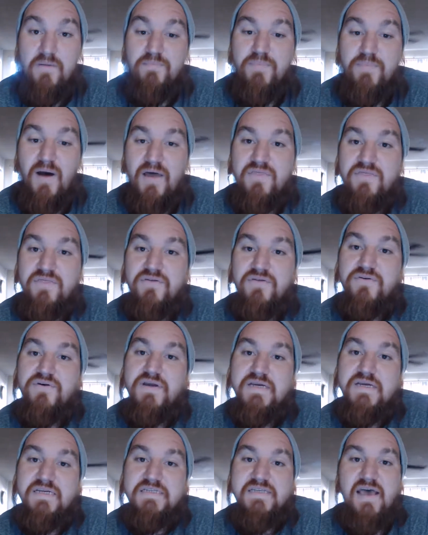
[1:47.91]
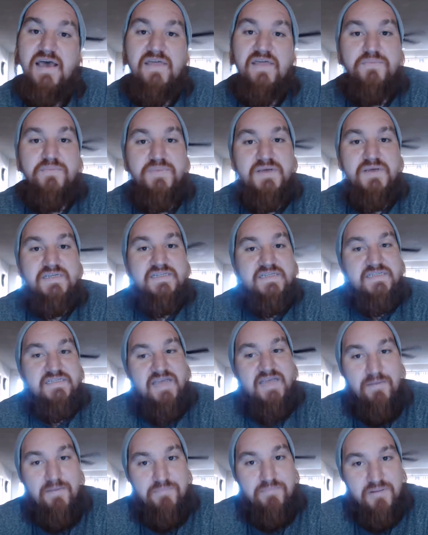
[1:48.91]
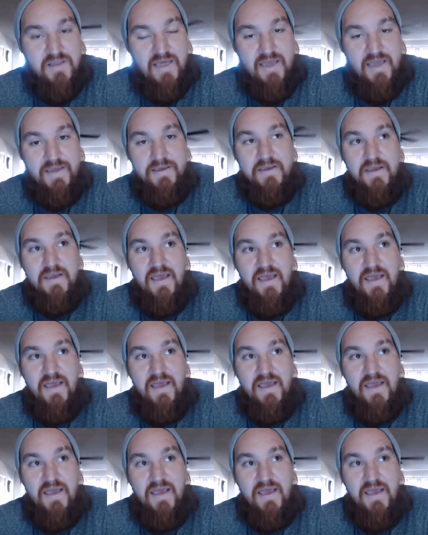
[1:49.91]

but there is other pieces at play